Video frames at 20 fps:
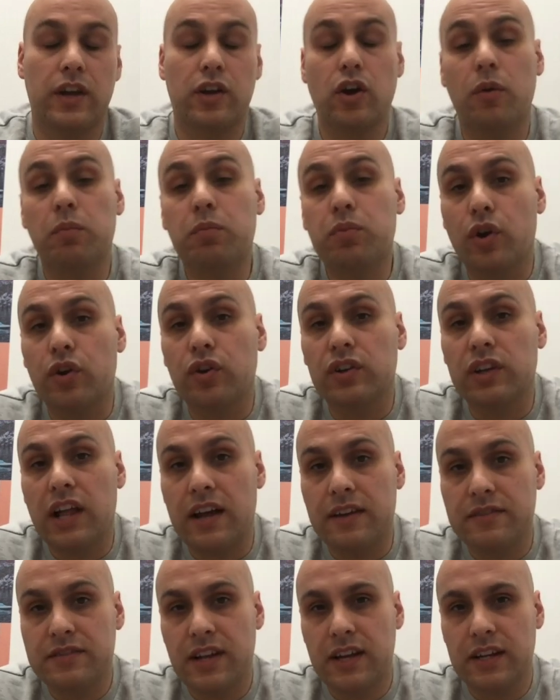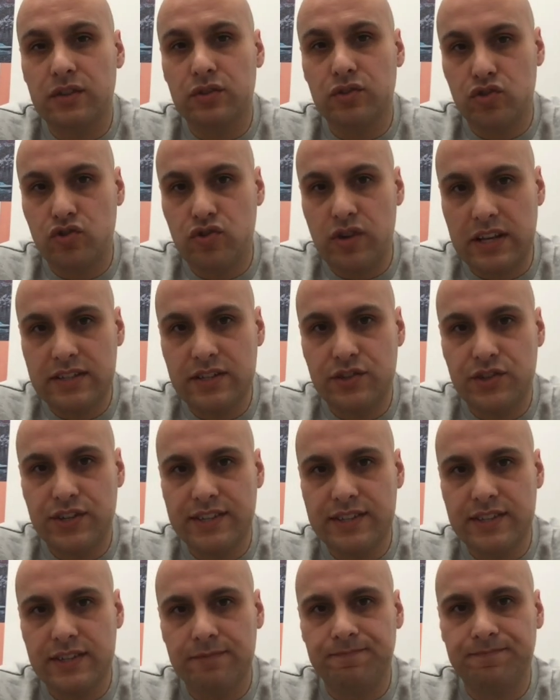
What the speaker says: called product lifecycle strategies